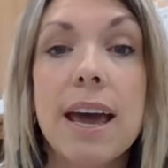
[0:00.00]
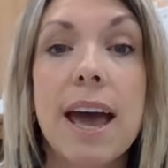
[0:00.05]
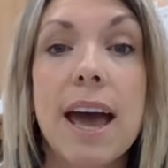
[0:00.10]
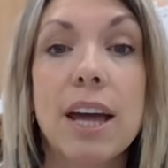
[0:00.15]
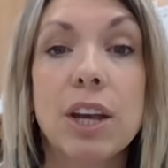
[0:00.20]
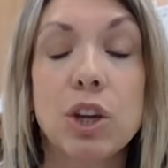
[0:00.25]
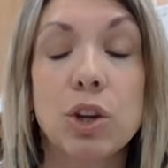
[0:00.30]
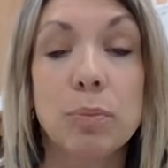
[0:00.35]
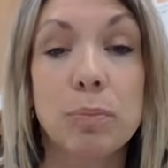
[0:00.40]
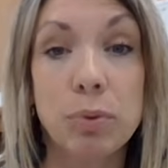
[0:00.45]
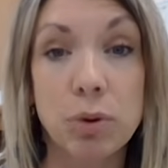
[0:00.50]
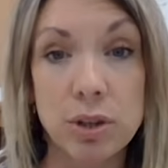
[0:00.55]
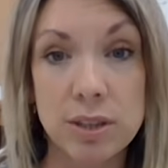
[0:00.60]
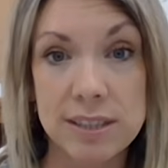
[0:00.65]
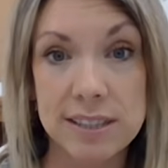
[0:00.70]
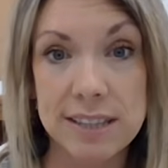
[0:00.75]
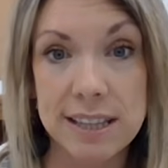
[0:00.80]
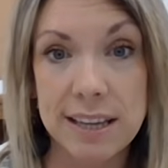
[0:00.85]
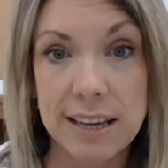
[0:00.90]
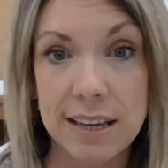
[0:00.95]
and your
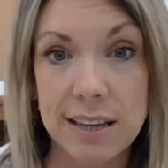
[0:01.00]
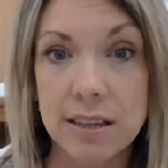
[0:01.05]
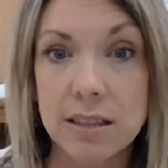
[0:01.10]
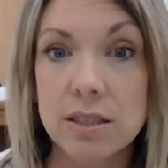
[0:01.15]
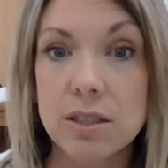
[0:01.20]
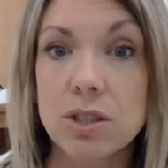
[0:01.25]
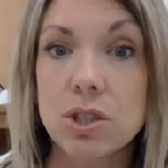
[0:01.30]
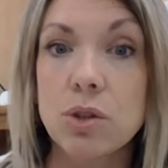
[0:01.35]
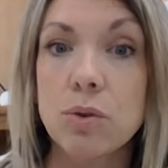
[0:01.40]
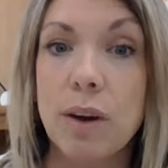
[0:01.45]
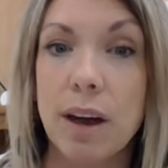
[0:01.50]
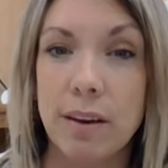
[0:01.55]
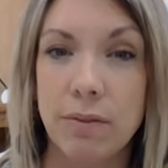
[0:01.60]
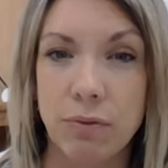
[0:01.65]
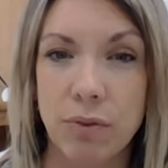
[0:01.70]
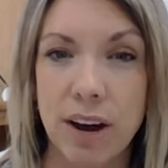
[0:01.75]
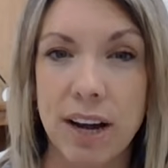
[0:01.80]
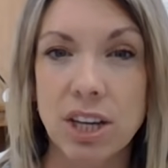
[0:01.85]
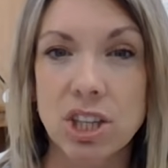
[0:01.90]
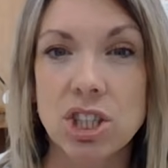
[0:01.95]
percent to a
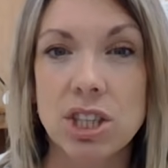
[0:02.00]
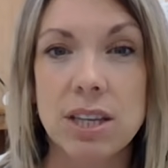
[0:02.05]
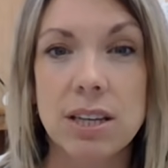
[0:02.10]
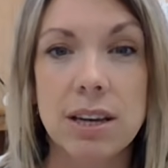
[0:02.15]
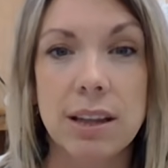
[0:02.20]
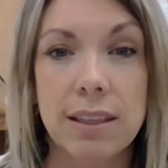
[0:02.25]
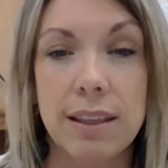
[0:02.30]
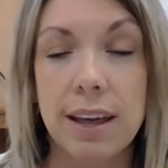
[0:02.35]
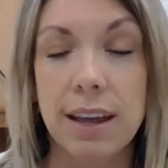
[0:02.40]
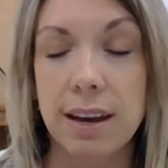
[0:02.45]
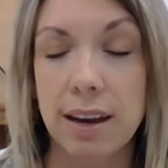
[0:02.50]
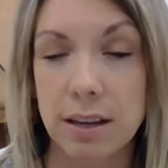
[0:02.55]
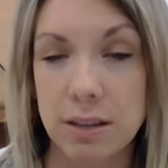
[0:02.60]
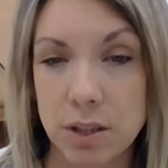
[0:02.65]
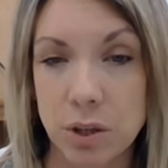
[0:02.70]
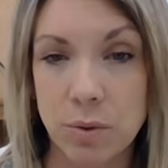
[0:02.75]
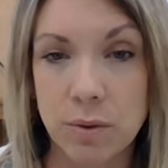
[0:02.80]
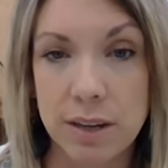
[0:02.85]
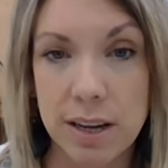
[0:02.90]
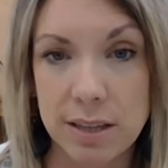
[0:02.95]
fraction and then
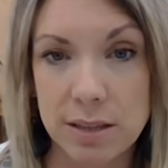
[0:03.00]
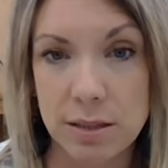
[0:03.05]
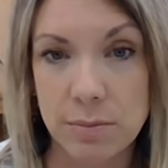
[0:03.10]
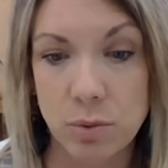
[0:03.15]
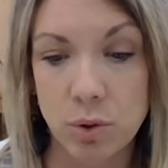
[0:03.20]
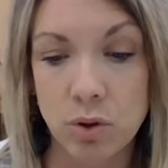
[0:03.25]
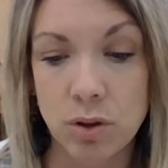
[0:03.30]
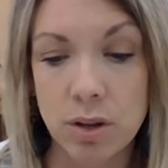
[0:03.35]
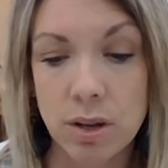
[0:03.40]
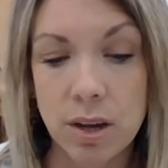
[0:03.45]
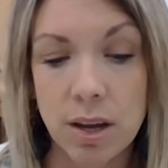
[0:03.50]
to a decimal.